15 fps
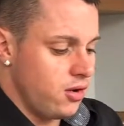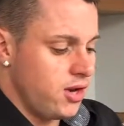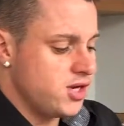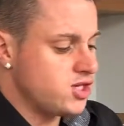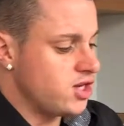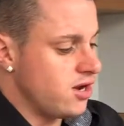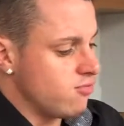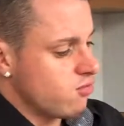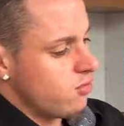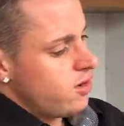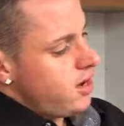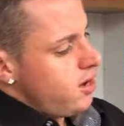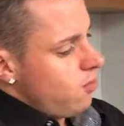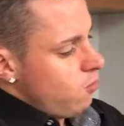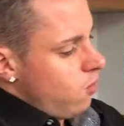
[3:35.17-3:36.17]
in general. And
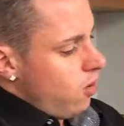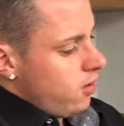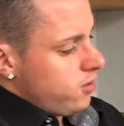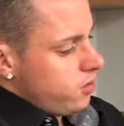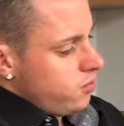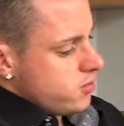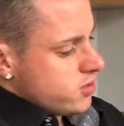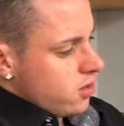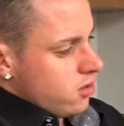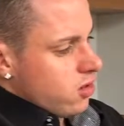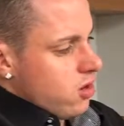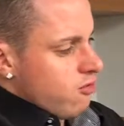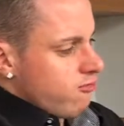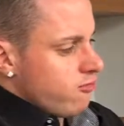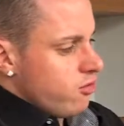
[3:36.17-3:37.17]
then what I'll do is I'll
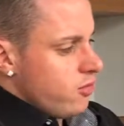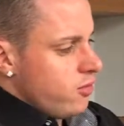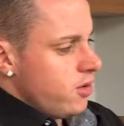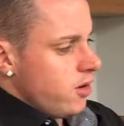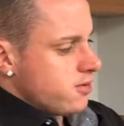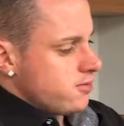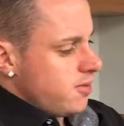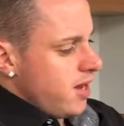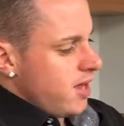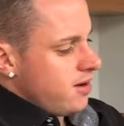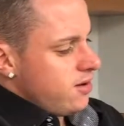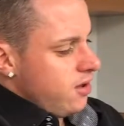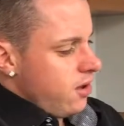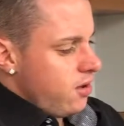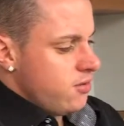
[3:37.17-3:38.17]
go through and I'll be like,
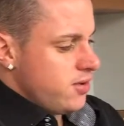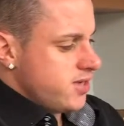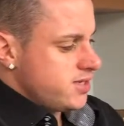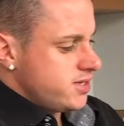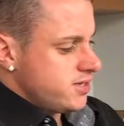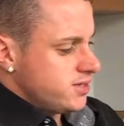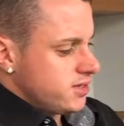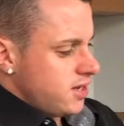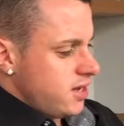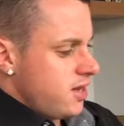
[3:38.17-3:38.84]
no, this is